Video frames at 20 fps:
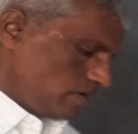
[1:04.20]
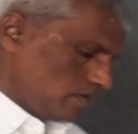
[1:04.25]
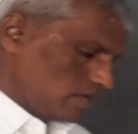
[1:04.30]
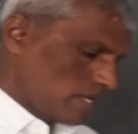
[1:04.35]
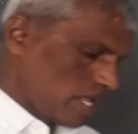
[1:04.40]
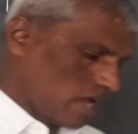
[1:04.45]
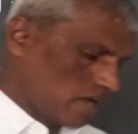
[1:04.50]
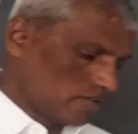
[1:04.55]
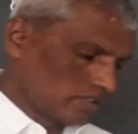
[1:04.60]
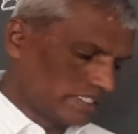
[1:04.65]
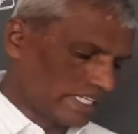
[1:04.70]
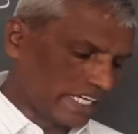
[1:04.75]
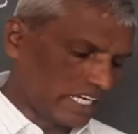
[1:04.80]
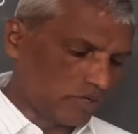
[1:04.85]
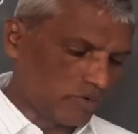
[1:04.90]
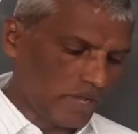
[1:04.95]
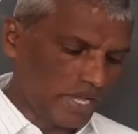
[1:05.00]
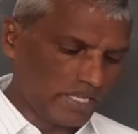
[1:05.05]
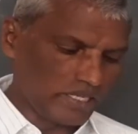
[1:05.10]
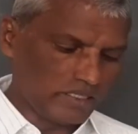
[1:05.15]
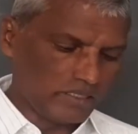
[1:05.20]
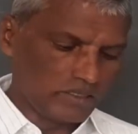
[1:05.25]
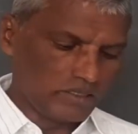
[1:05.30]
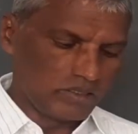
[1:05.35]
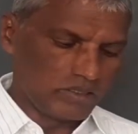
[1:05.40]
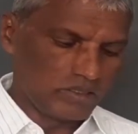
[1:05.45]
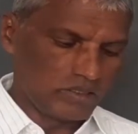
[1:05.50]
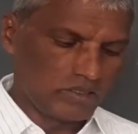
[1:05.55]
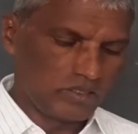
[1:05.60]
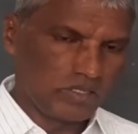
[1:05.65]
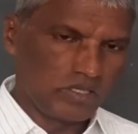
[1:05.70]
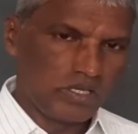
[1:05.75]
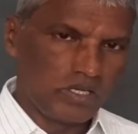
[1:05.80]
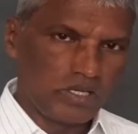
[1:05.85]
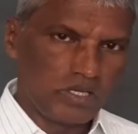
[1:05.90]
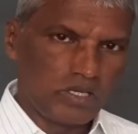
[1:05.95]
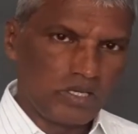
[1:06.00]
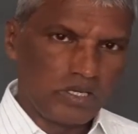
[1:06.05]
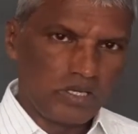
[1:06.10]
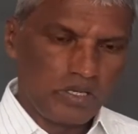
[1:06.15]
Now, second one.
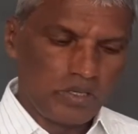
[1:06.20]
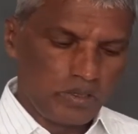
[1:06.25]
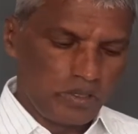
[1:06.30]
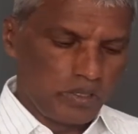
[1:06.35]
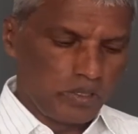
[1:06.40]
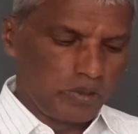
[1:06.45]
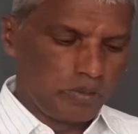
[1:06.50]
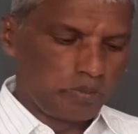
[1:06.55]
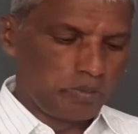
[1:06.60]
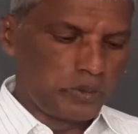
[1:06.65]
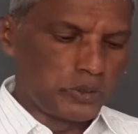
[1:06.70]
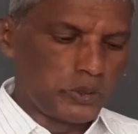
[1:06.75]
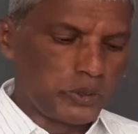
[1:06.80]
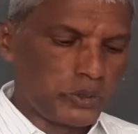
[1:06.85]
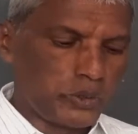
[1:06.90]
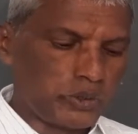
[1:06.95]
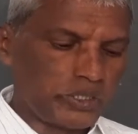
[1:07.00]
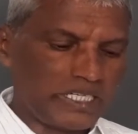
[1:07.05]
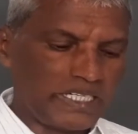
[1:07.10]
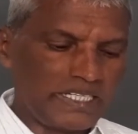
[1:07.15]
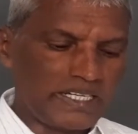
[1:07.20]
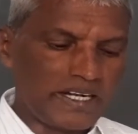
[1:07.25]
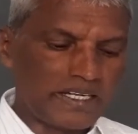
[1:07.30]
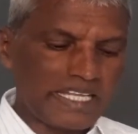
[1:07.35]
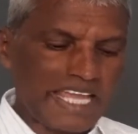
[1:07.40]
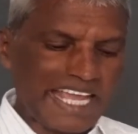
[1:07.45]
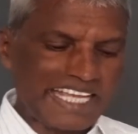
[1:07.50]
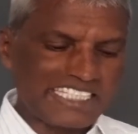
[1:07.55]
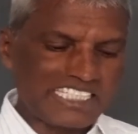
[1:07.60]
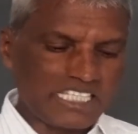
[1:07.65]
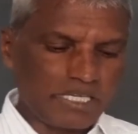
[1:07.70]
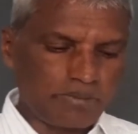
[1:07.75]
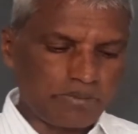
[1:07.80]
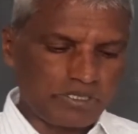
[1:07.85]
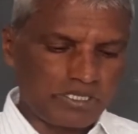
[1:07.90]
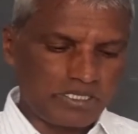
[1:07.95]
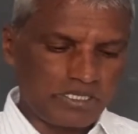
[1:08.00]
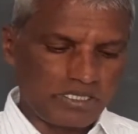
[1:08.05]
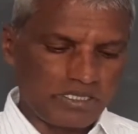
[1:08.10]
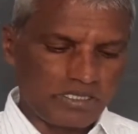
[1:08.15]
Puru did not
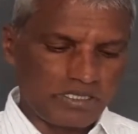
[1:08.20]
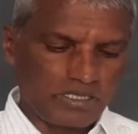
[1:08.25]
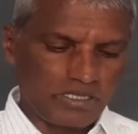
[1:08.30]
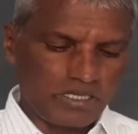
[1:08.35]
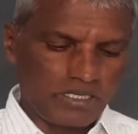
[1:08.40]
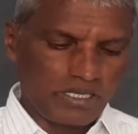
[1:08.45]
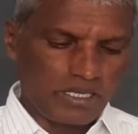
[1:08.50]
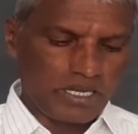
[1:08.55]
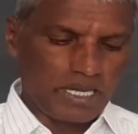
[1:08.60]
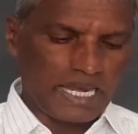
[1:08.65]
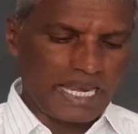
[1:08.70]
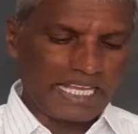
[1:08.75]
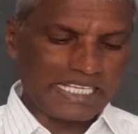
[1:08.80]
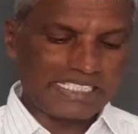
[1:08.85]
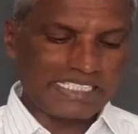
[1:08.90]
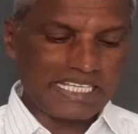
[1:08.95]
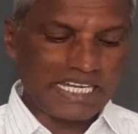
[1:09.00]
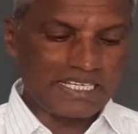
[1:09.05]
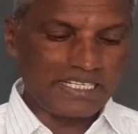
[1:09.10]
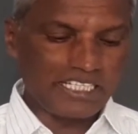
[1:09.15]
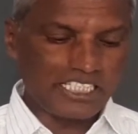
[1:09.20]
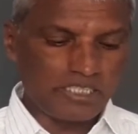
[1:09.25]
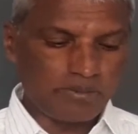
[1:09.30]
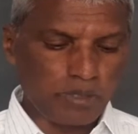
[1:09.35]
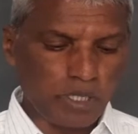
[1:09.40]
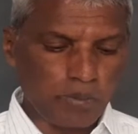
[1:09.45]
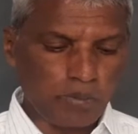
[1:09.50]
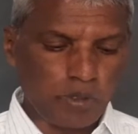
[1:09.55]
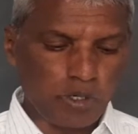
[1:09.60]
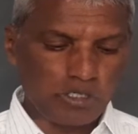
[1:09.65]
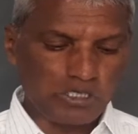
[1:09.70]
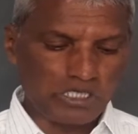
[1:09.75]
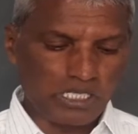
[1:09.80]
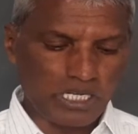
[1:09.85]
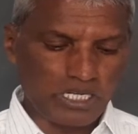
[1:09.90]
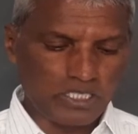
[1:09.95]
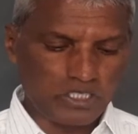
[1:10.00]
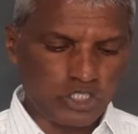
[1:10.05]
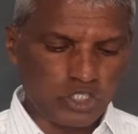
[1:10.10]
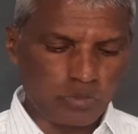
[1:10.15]
accept Alexander's
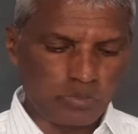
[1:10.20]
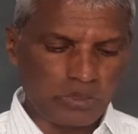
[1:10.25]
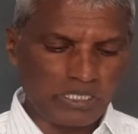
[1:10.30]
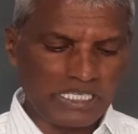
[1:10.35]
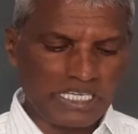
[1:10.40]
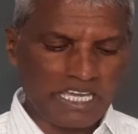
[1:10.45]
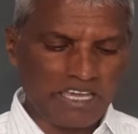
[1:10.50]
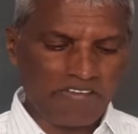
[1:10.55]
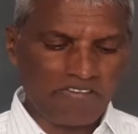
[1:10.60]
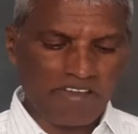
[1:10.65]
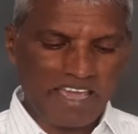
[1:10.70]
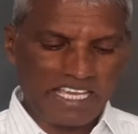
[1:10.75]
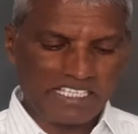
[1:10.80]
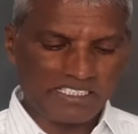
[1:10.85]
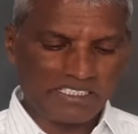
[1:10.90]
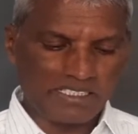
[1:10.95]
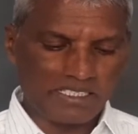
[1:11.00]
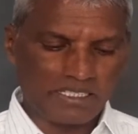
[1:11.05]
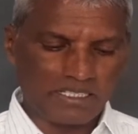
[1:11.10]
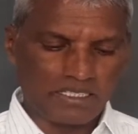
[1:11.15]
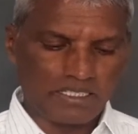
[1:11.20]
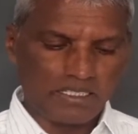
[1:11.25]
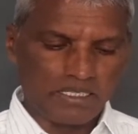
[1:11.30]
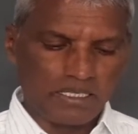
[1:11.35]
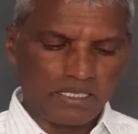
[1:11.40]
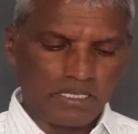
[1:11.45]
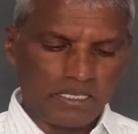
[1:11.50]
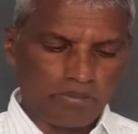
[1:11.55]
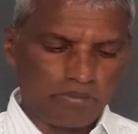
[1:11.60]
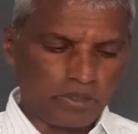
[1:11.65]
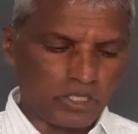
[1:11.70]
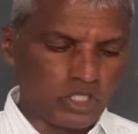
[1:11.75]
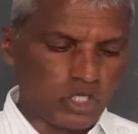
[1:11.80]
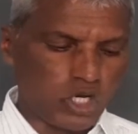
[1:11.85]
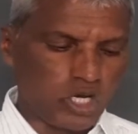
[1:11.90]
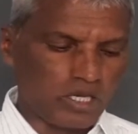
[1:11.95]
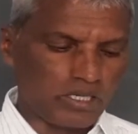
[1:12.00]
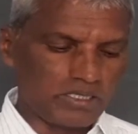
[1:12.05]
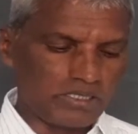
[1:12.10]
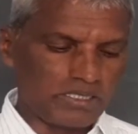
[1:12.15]
proposal to be a vassal
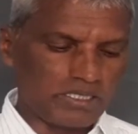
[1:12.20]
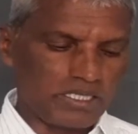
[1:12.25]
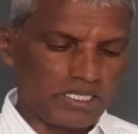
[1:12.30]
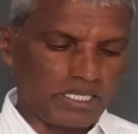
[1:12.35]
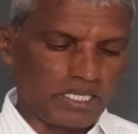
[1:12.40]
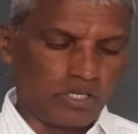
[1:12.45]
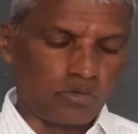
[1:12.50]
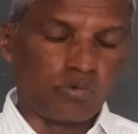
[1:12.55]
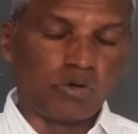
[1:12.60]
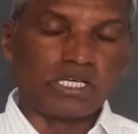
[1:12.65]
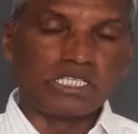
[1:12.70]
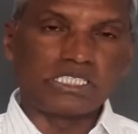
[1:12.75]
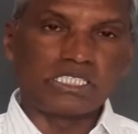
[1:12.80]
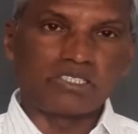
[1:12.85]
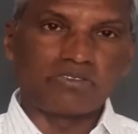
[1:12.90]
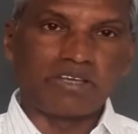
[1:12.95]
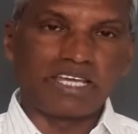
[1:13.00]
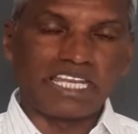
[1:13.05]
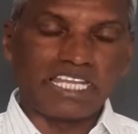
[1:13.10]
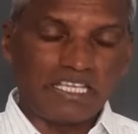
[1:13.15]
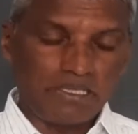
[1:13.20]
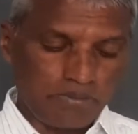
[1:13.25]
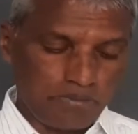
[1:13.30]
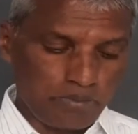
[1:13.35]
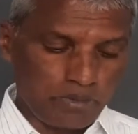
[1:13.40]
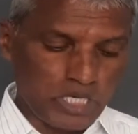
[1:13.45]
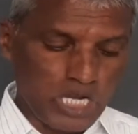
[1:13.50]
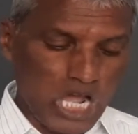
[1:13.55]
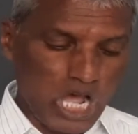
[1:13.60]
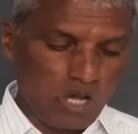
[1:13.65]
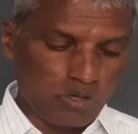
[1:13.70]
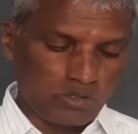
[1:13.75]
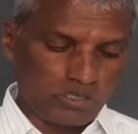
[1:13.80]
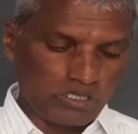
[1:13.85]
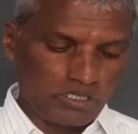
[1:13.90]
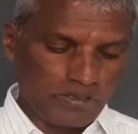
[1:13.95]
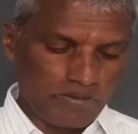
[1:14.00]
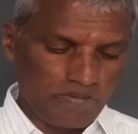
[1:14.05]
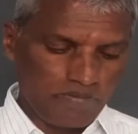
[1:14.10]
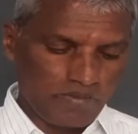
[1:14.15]
because he was very
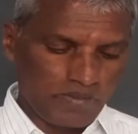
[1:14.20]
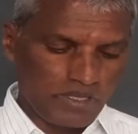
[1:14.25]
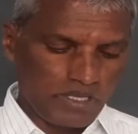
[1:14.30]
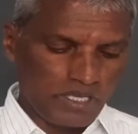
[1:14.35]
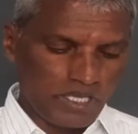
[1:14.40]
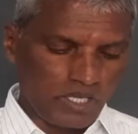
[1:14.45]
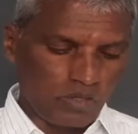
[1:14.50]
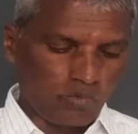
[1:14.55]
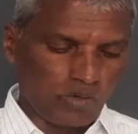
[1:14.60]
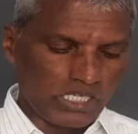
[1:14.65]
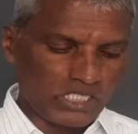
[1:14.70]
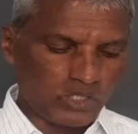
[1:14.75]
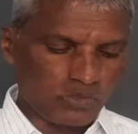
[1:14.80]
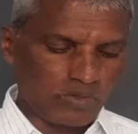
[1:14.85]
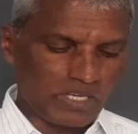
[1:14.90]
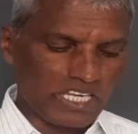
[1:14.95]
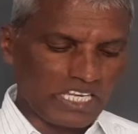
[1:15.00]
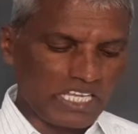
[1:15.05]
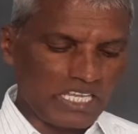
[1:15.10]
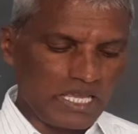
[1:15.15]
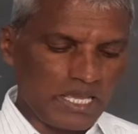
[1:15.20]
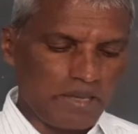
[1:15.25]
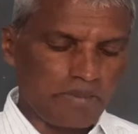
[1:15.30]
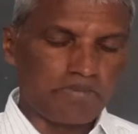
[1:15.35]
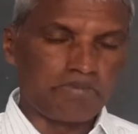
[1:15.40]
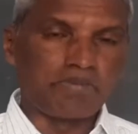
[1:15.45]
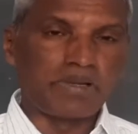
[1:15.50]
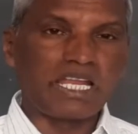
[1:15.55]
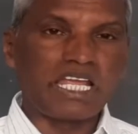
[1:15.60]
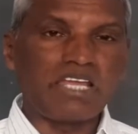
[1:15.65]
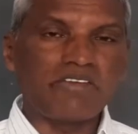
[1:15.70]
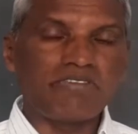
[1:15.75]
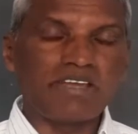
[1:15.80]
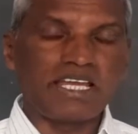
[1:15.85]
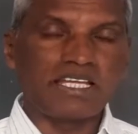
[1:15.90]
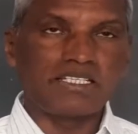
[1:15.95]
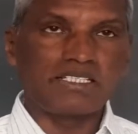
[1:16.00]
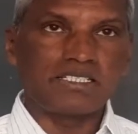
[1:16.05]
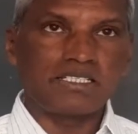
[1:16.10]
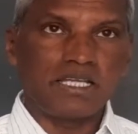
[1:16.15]
proud. He was very brave
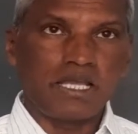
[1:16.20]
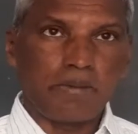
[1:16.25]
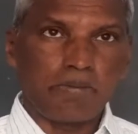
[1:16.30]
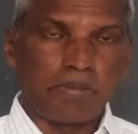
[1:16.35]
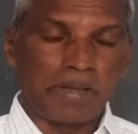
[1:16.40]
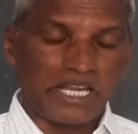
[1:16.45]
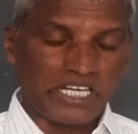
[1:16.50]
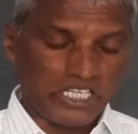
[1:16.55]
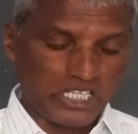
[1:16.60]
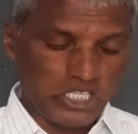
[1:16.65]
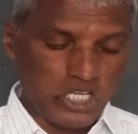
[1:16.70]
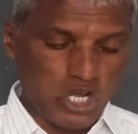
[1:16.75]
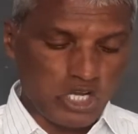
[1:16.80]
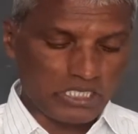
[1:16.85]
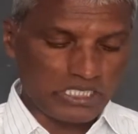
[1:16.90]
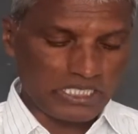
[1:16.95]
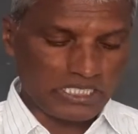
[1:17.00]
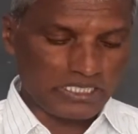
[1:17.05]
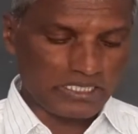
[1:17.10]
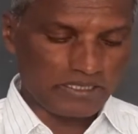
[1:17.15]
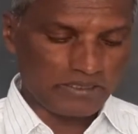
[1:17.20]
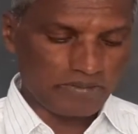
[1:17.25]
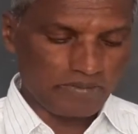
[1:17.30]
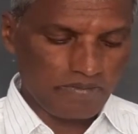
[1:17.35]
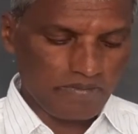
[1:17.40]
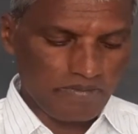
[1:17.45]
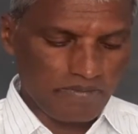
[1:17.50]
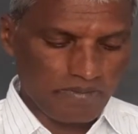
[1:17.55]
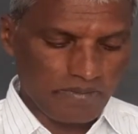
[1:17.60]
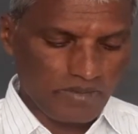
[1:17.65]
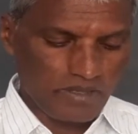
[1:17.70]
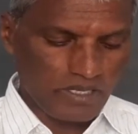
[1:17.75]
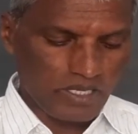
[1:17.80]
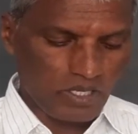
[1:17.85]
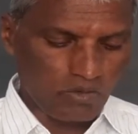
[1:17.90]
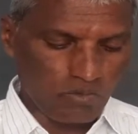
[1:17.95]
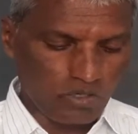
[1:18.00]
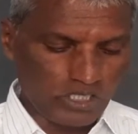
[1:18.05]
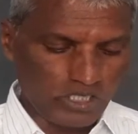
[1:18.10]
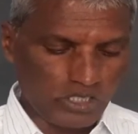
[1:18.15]
and patriotic.
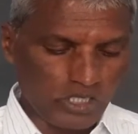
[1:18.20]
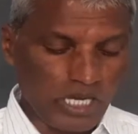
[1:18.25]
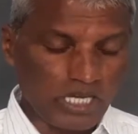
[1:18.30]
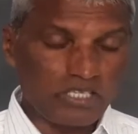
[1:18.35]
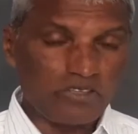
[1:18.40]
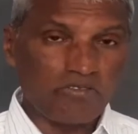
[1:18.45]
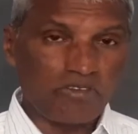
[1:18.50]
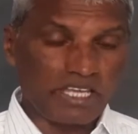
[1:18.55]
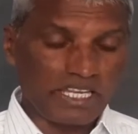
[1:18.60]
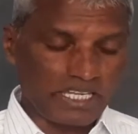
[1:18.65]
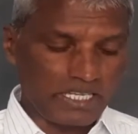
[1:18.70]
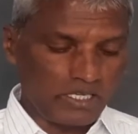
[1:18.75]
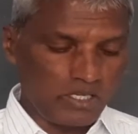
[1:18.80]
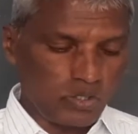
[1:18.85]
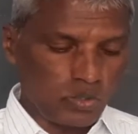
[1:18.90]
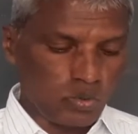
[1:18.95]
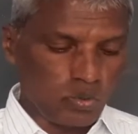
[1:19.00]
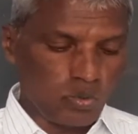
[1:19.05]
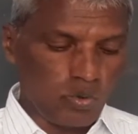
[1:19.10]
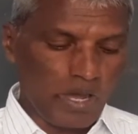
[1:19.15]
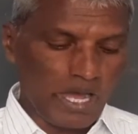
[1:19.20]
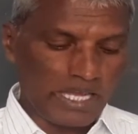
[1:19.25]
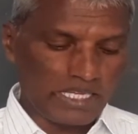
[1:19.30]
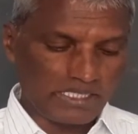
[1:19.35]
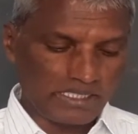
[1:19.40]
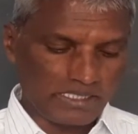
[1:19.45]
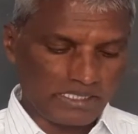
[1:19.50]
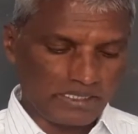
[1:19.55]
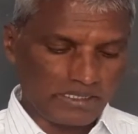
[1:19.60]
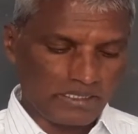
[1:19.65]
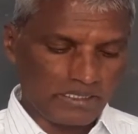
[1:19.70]
He was not very wise.